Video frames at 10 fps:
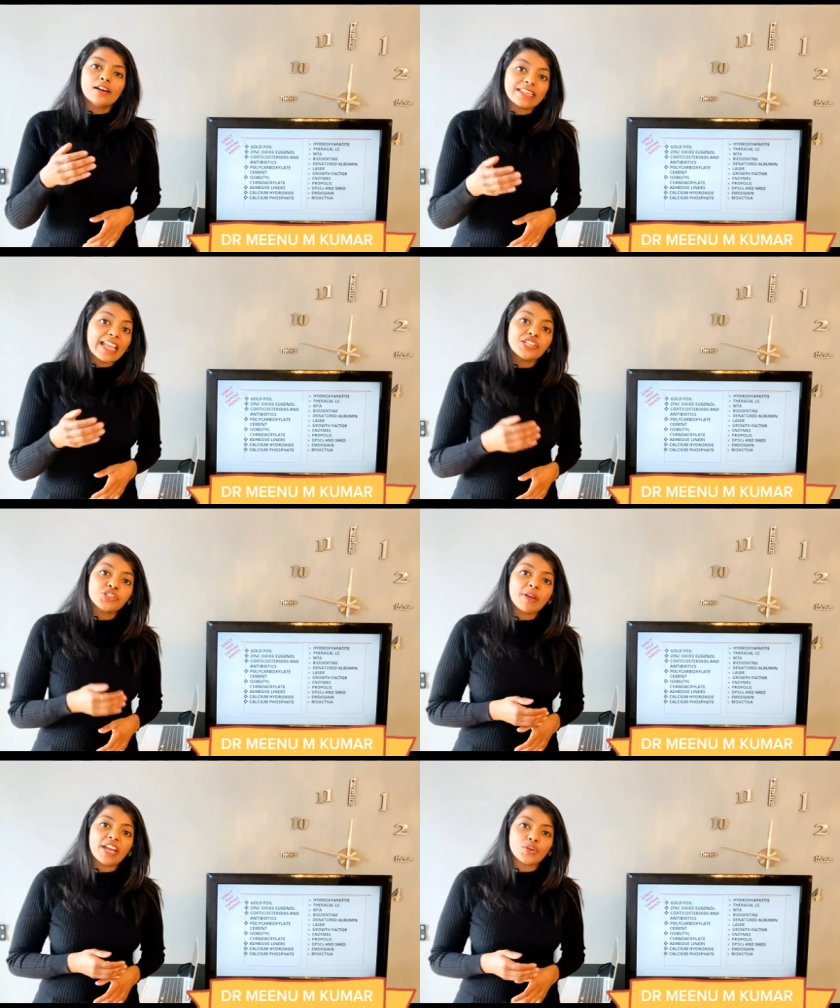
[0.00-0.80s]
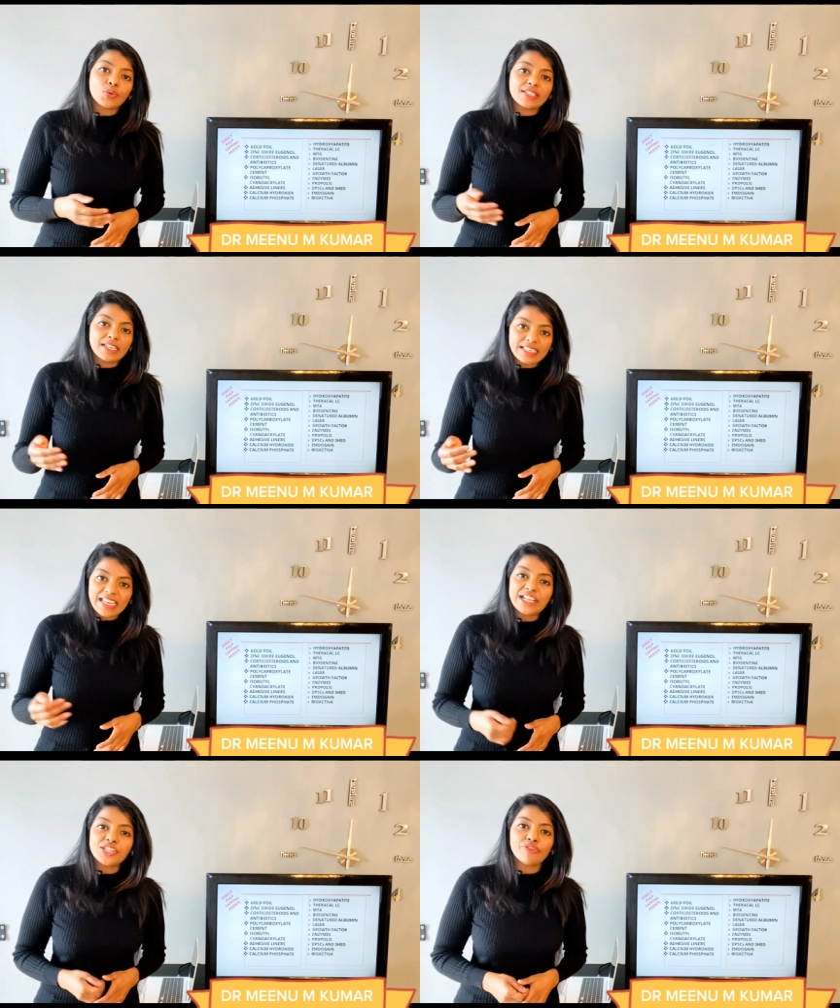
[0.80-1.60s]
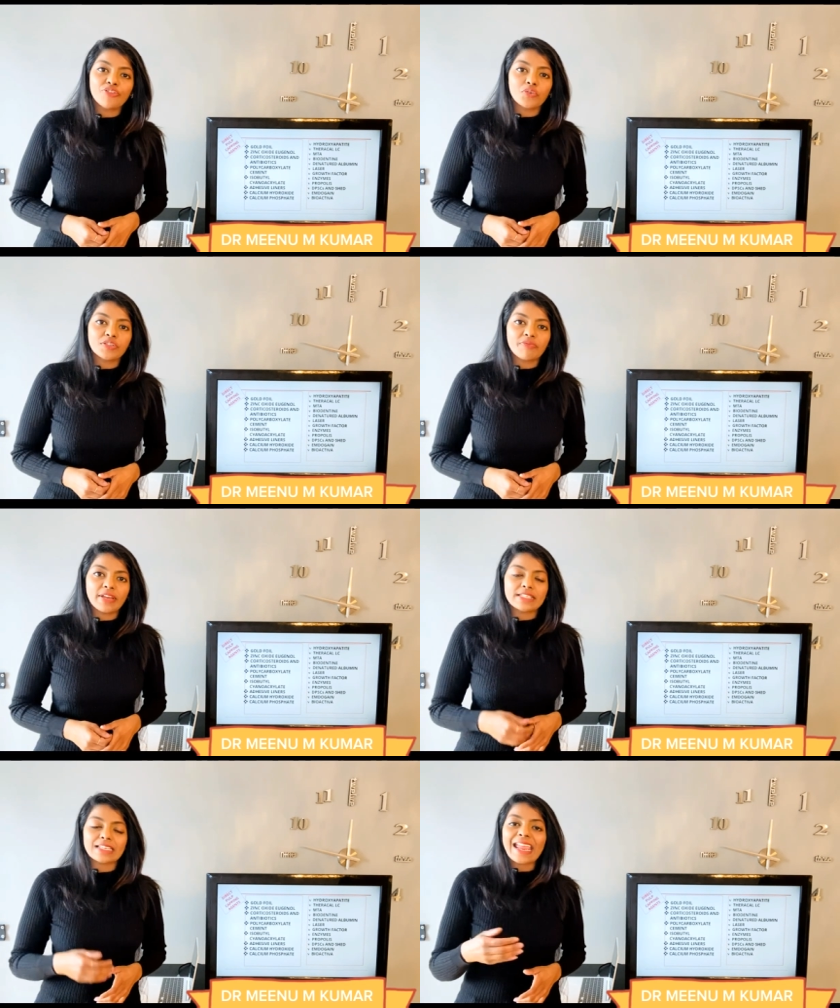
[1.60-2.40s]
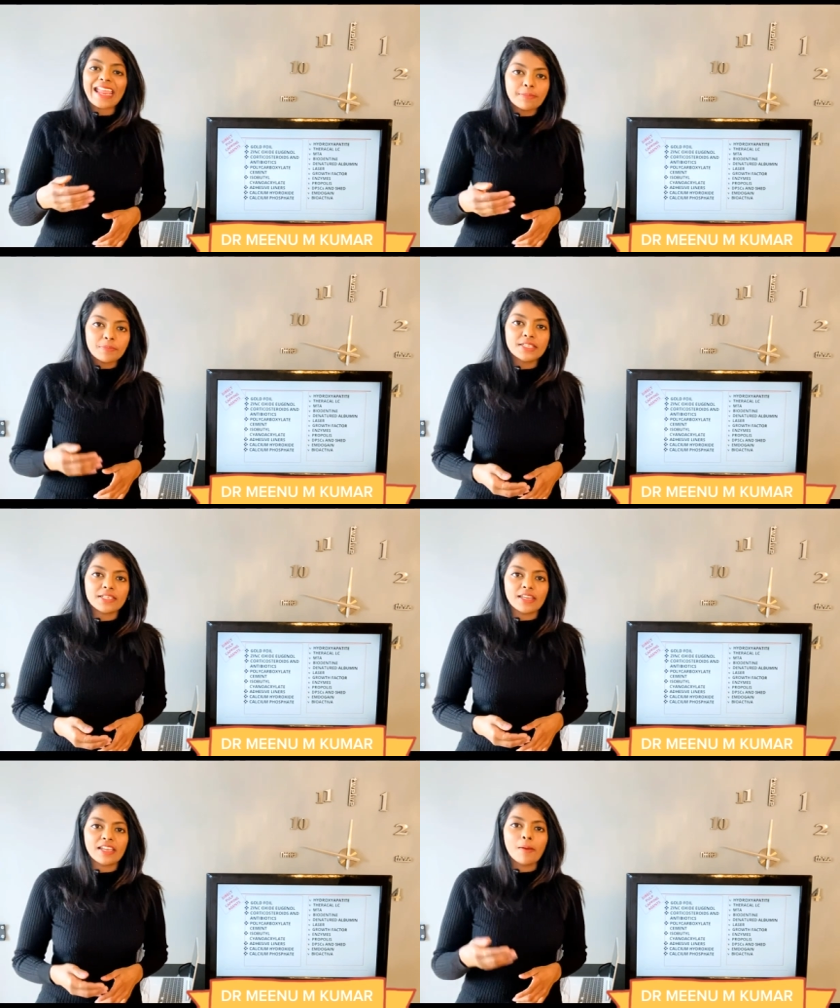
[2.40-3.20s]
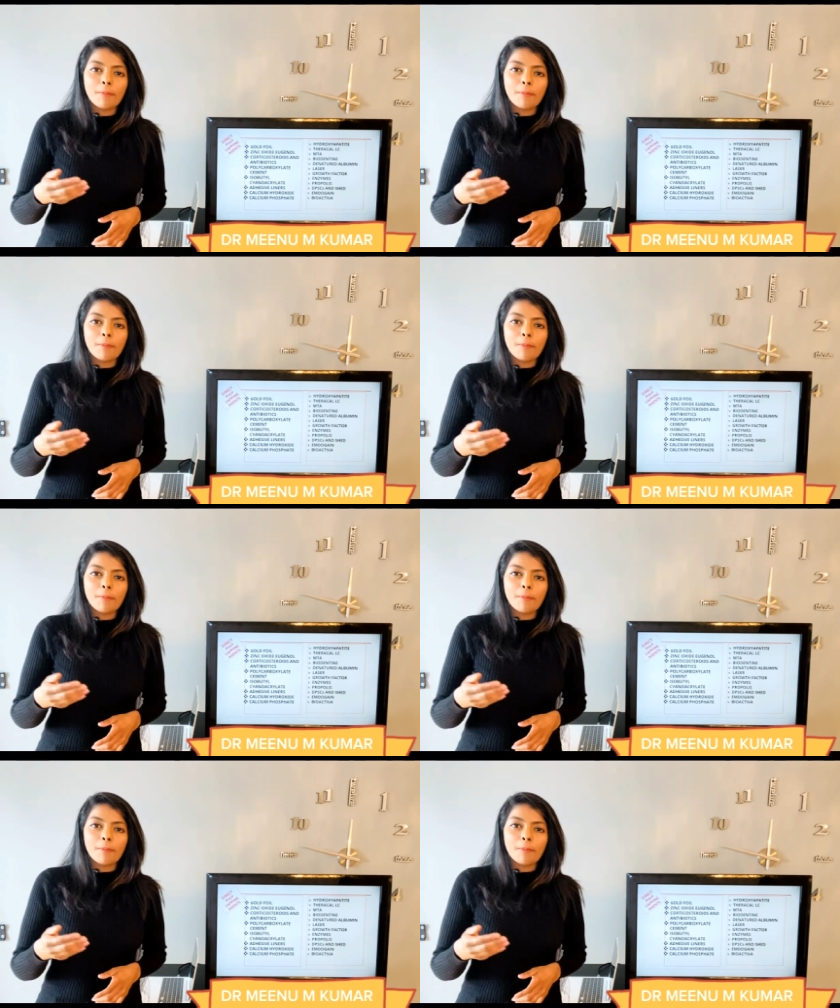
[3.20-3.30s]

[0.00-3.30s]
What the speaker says: calcium hydroxide, calcium phosphate, MTA,